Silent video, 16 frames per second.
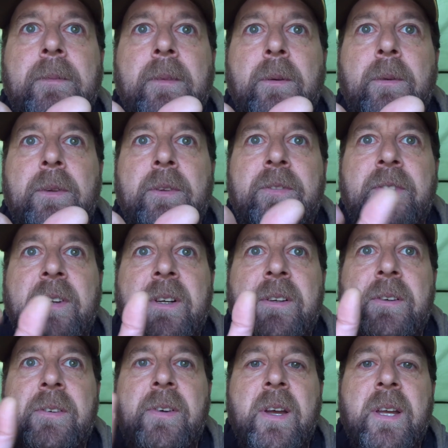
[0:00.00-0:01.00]
with a
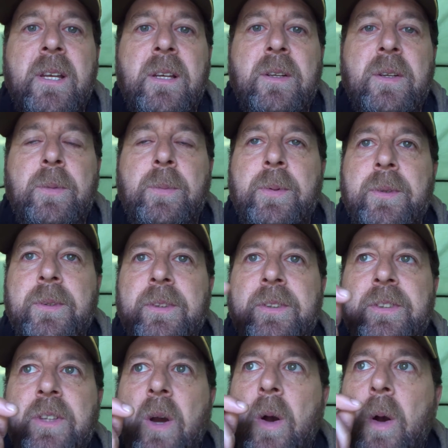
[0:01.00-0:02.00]
figure of eight loop at the
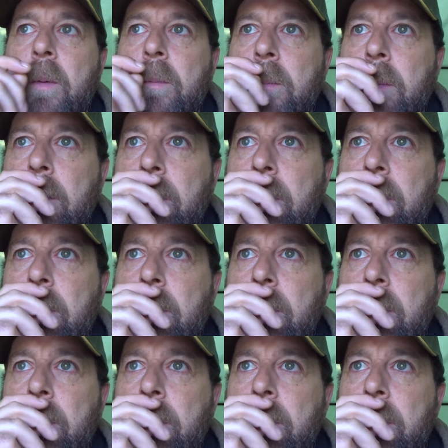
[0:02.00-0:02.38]
top,